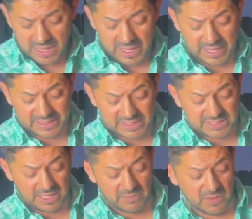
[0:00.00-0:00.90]
and at the
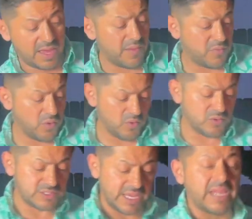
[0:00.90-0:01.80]
same time you
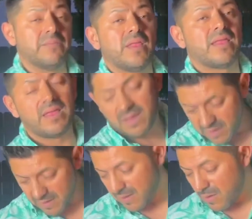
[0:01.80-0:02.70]
just get them
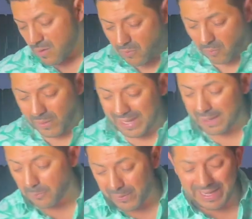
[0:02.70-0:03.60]
really,
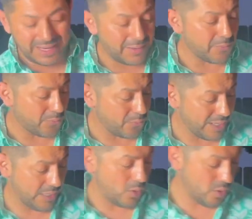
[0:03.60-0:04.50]
really,
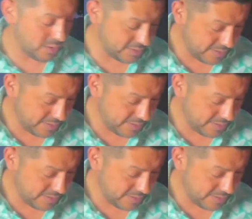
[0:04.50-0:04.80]
really cold.